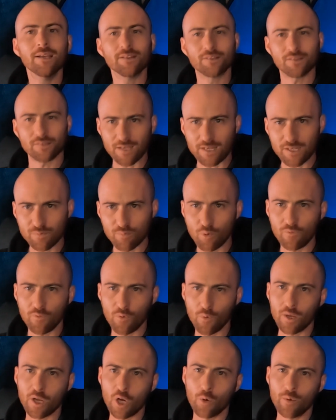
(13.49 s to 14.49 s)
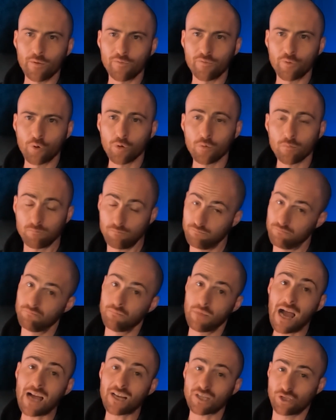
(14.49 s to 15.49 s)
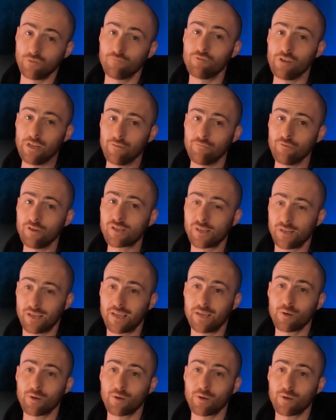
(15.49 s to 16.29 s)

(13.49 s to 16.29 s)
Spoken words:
Today's movie we're going for, actually really recent,